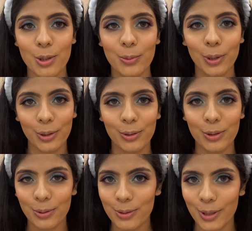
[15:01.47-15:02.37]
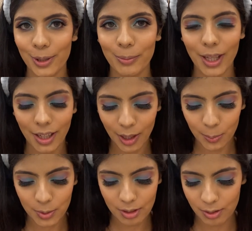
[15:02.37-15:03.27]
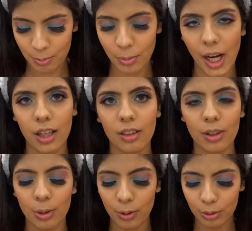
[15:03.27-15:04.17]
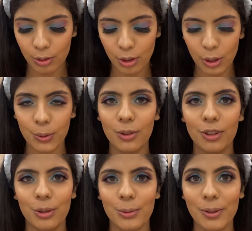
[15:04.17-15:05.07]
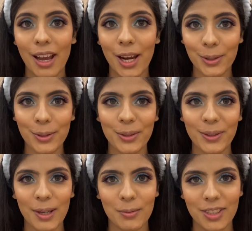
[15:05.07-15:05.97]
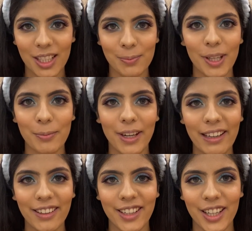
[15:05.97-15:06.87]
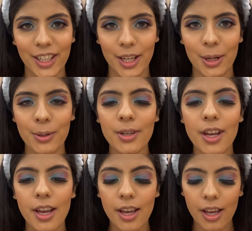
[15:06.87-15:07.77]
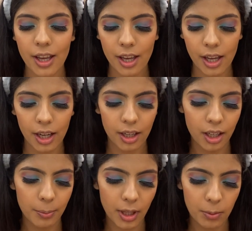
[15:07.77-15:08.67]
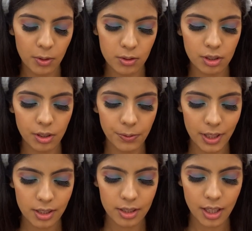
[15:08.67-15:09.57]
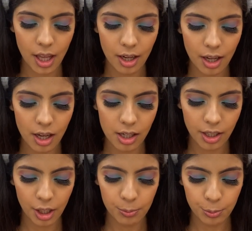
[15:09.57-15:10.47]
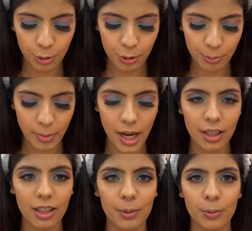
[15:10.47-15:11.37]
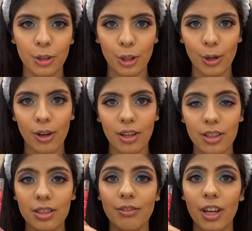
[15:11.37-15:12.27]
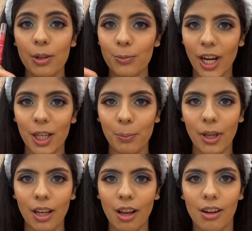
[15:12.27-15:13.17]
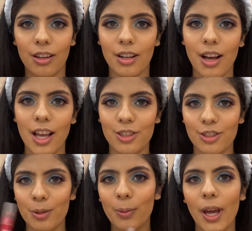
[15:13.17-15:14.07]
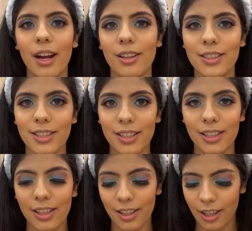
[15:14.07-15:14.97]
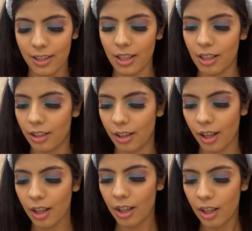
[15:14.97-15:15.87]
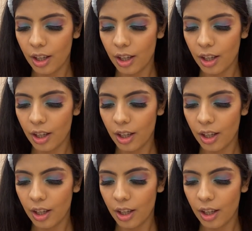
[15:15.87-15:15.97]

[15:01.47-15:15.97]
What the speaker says: to what to use on my lips. Bright karu ya thoda nude karu? I don't know. I'm just experimenting right now. And abhi I'm using the Faces Canada All-Time Pro Matte Lip Crayon. It's a very bright pink color. I'll just apply it and see ki ye kaisa lag raha hai.